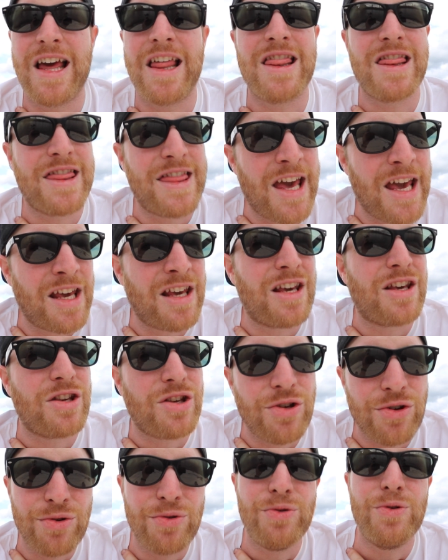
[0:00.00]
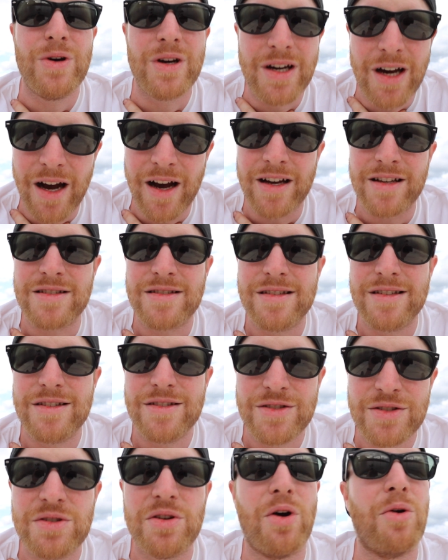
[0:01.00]
And thank you guys
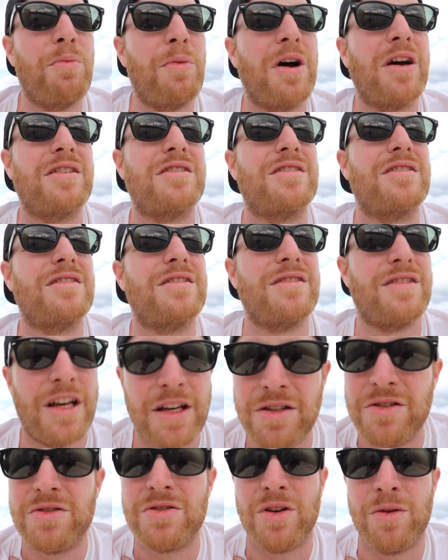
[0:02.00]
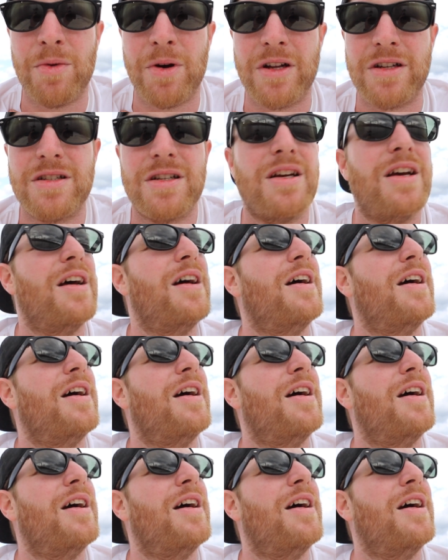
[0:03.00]
so much. Thank you so much.